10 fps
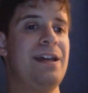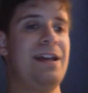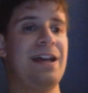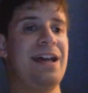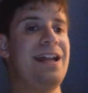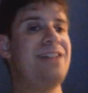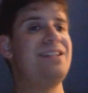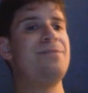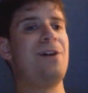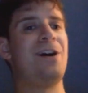And then
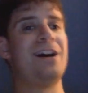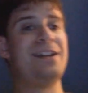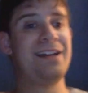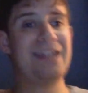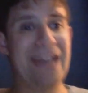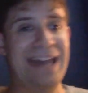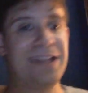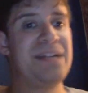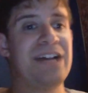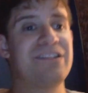D-Von ended up
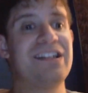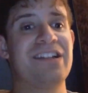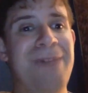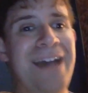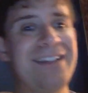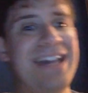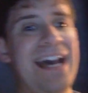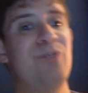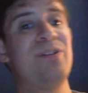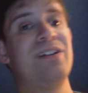announcing that
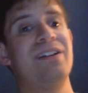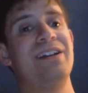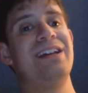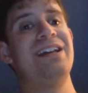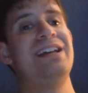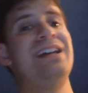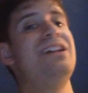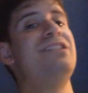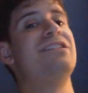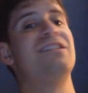SmackDown
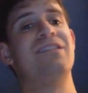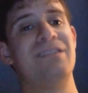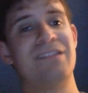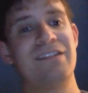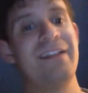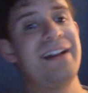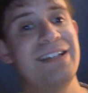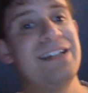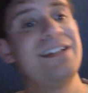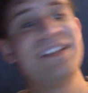is
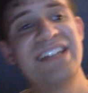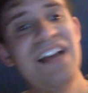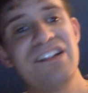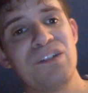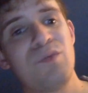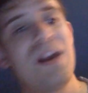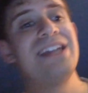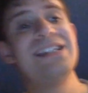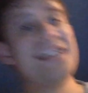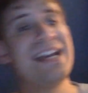selecting Candice
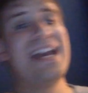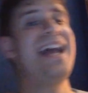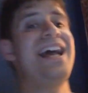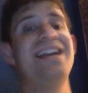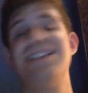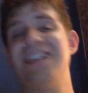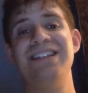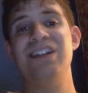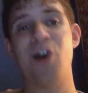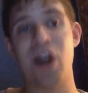LeRae, and
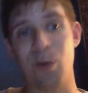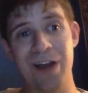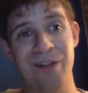Indi Hartwell.